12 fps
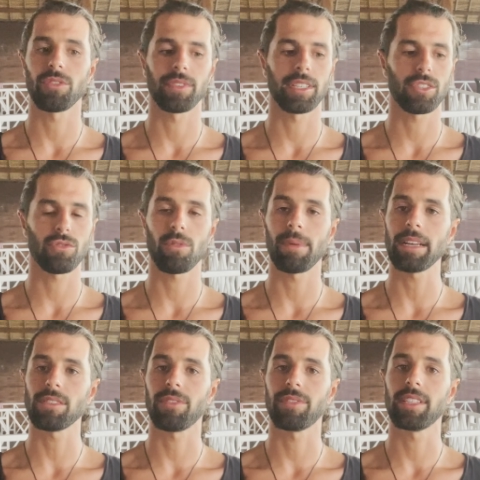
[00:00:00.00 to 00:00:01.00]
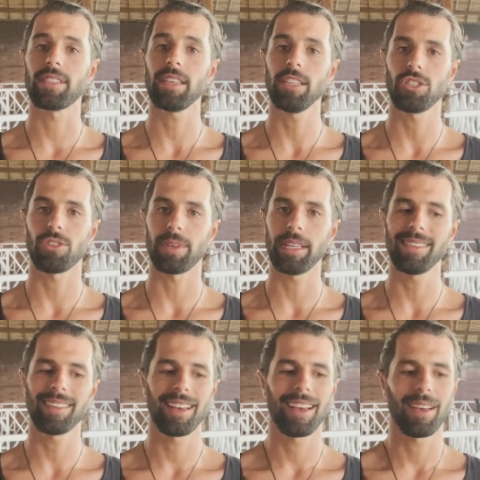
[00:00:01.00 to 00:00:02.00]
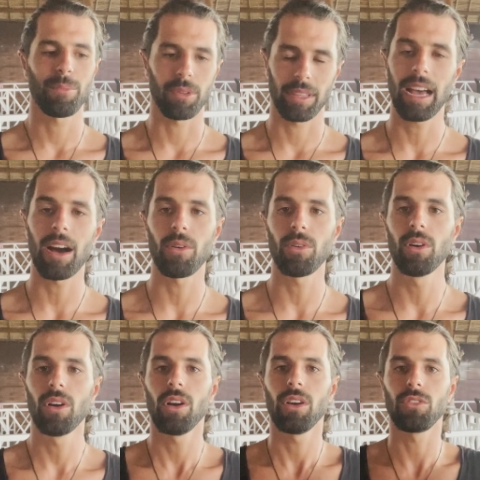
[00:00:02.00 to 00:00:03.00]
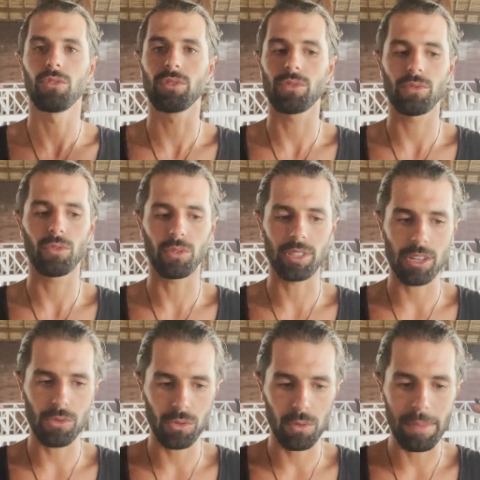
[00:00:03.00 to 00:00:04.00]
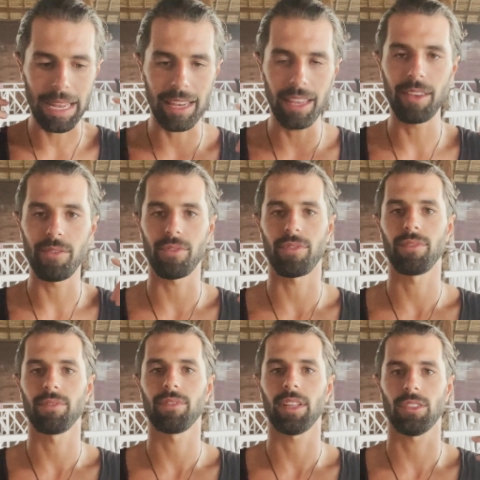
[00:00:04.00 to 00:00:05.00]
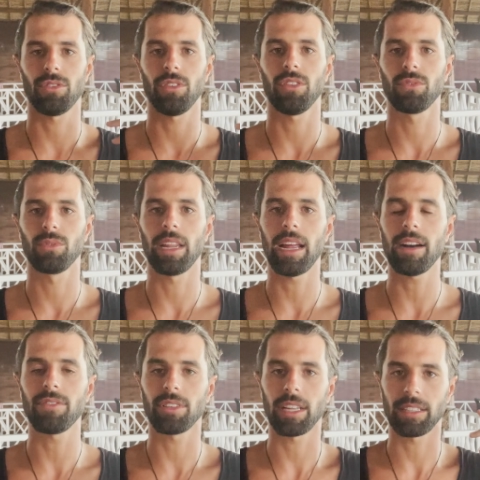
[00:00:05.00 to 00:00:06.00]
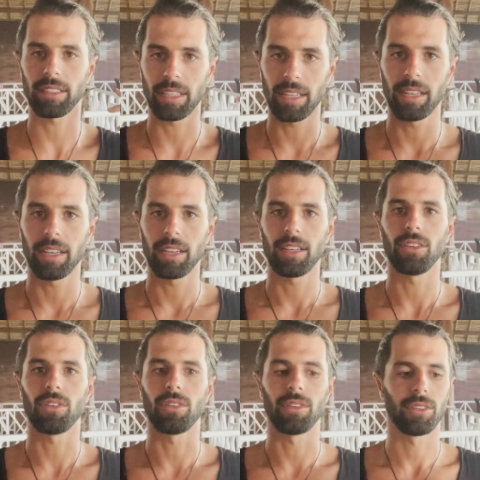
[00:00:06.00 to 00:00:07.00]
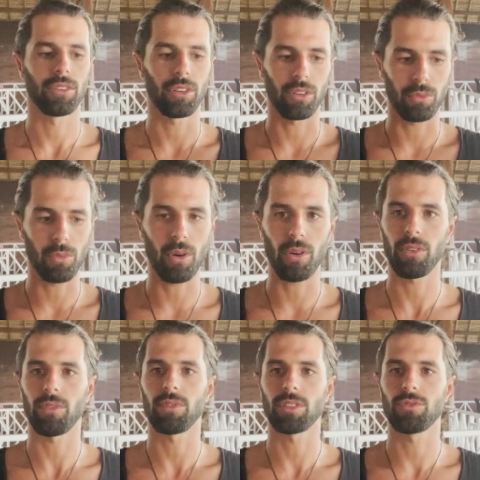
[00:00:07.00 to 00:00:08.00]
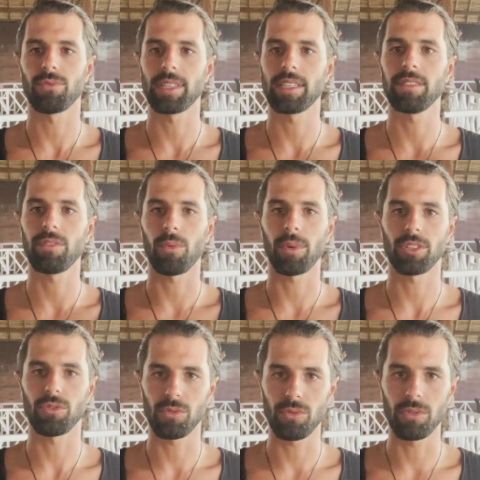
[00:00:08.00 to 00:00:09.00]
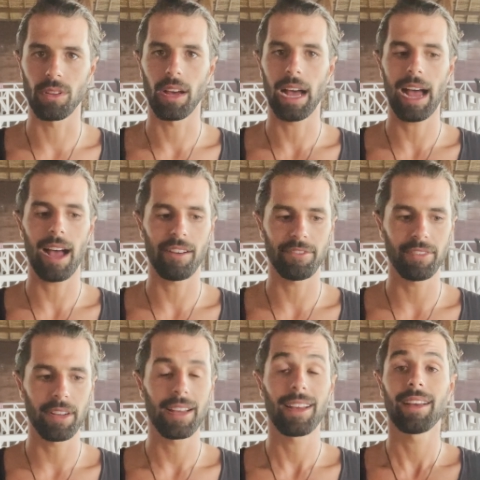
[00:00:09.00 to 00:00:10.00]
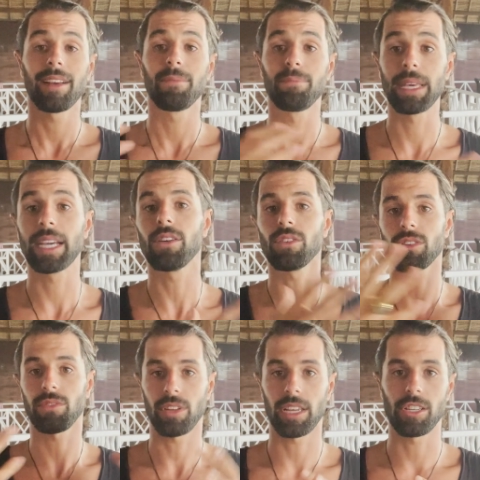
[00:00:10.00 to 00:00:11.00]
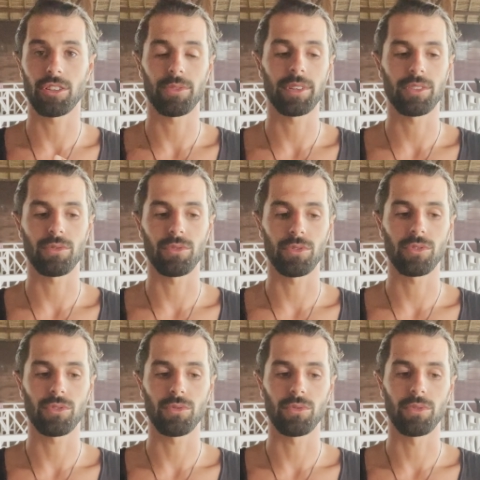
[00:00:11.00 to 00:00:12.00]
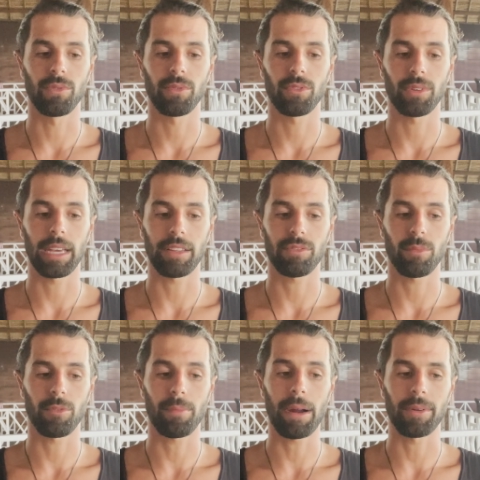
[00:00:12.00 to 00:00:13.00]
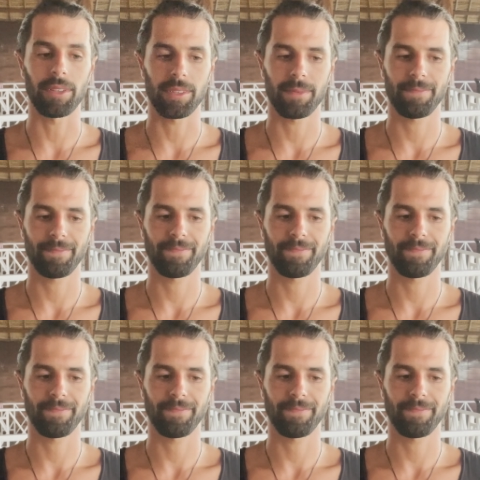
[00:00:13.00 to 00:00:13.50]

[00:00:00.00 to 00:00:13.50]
of these traumas, of these injuries, but now you continue to believe that you're not good enough, or that you're not worth of what you receive or what you could have because of the injuries you used to get from your parents.